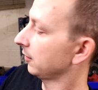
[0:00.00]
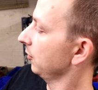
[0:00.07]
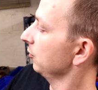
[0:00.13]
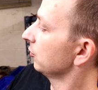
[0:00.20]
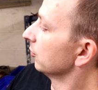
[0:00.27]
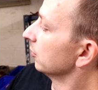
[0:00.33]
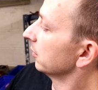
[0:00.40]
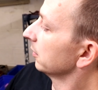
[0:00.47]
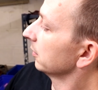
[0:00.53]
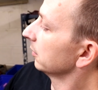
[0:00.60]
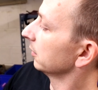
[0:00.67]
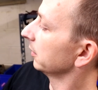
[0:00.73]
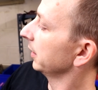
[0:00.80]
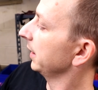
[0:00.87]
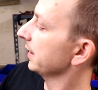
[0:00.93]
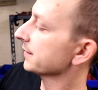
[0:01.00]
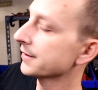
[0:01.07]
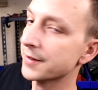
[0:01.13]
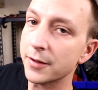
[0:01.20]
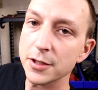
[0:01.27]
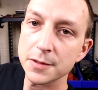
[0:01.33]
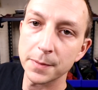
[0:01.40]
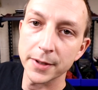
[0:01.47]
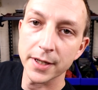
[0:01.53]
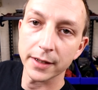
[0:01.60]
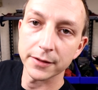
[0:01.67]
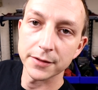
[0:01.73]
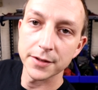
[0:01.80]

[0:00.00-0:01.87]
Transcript: Oh, it has a surge protector